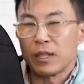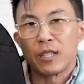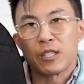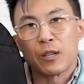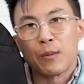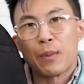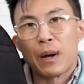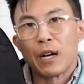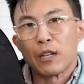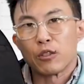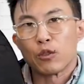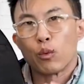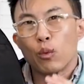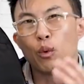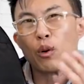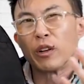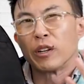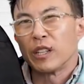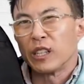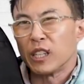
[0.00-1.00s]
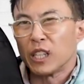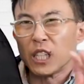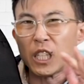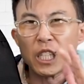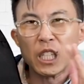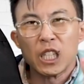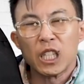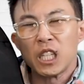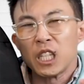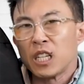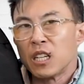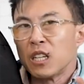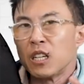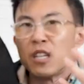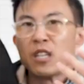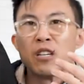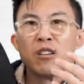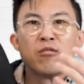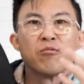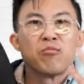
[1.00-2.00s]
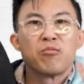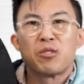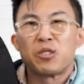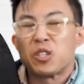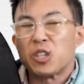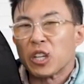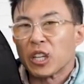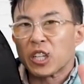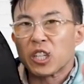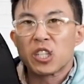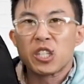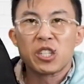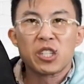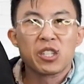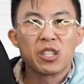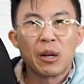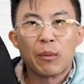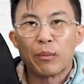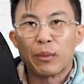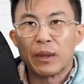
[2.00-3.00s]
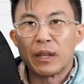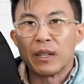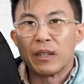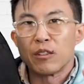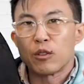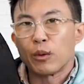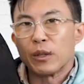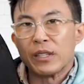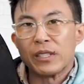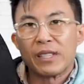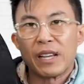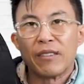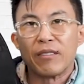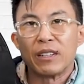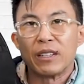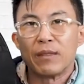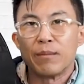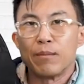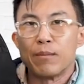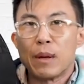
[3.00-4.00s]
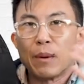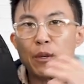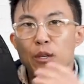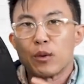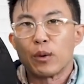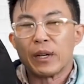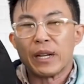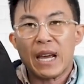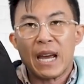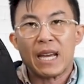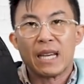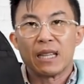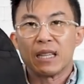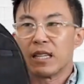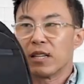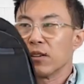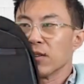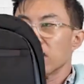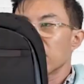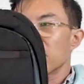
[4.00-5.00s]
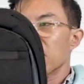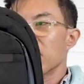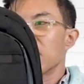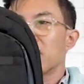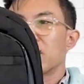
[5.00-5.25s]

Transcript: It's about twenty-six something, twenty-seven, maybe twenty-eight liters.